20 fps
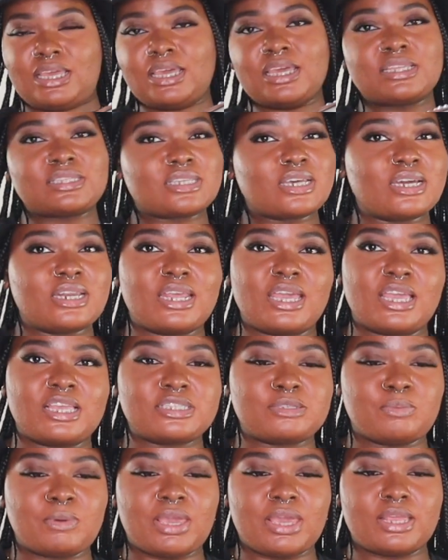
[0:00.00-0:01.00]
it's gonna
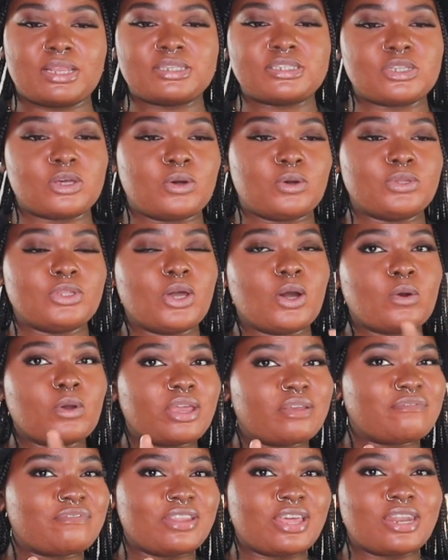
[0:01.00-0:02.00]
expand, so
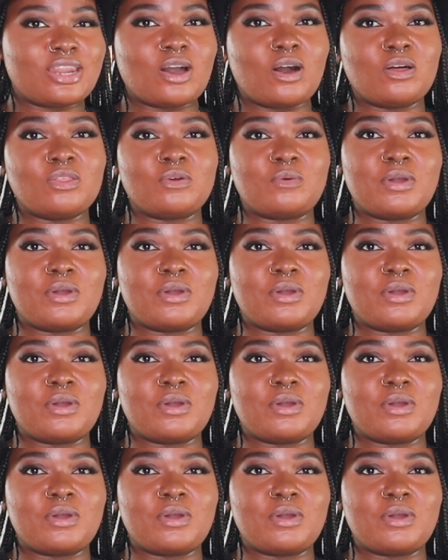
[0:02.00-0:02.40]
don't inflate it all